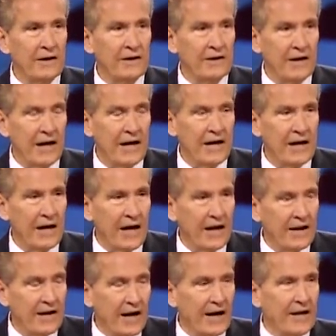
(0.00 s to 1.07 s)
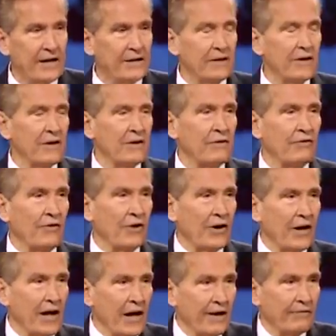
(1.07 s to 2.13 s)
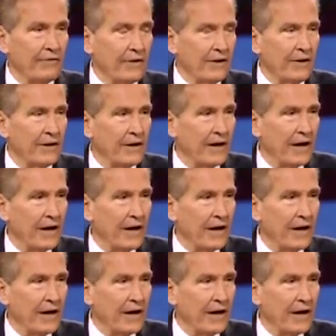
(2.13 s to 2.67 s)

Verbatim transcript: day and night forever